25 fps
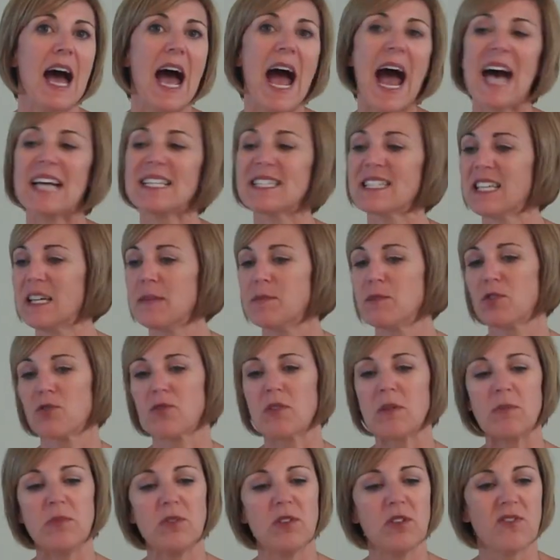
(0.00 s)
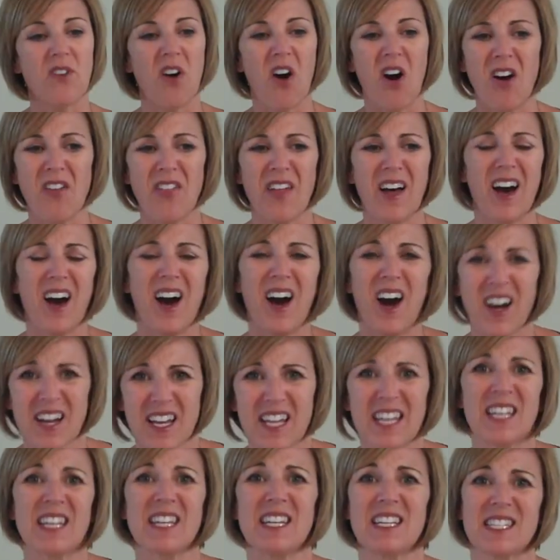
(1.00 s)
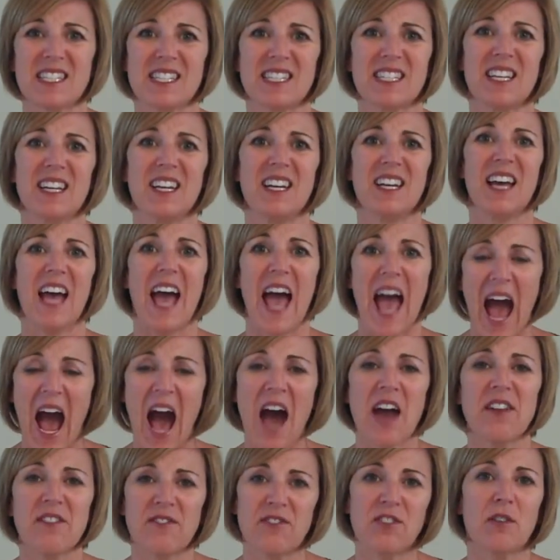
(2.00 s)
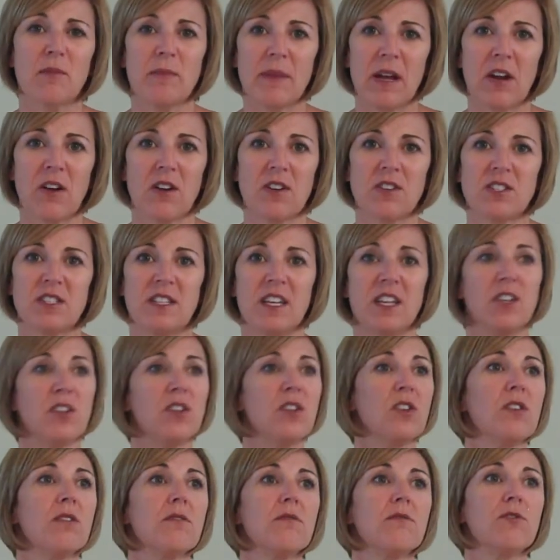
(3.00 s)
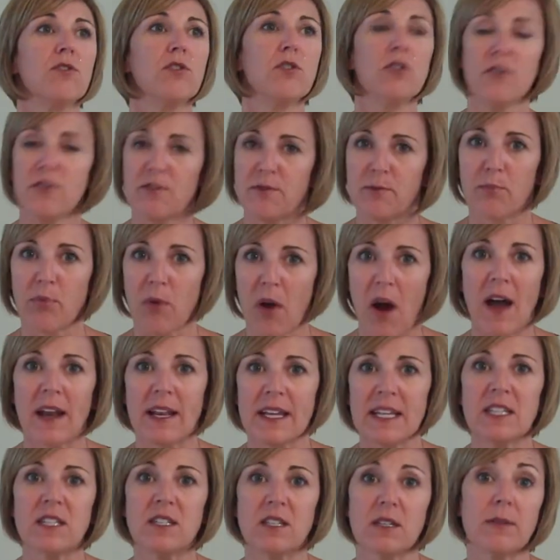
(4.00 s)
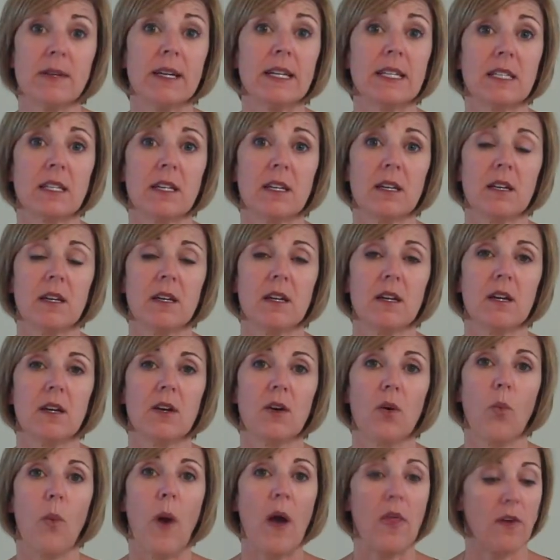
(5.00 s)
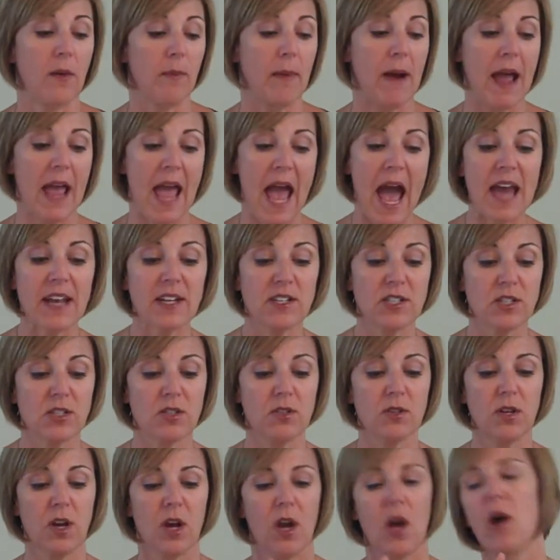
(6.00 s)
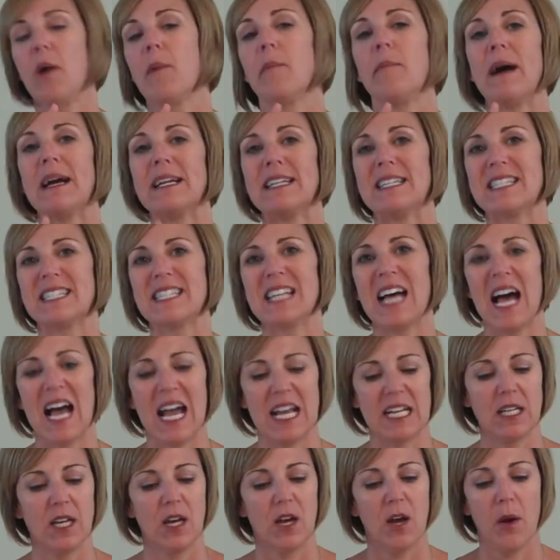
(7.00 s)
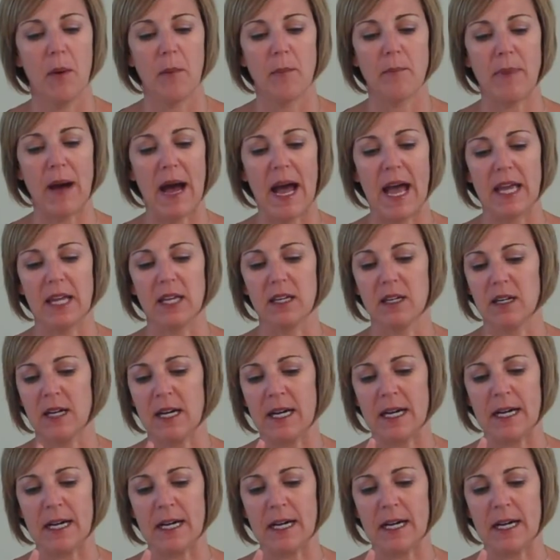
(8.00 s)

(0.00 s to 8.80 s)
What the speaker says: Ask Him to remove all the uckiness out of your marriage that you've brought into it, whether by attitude, by design, by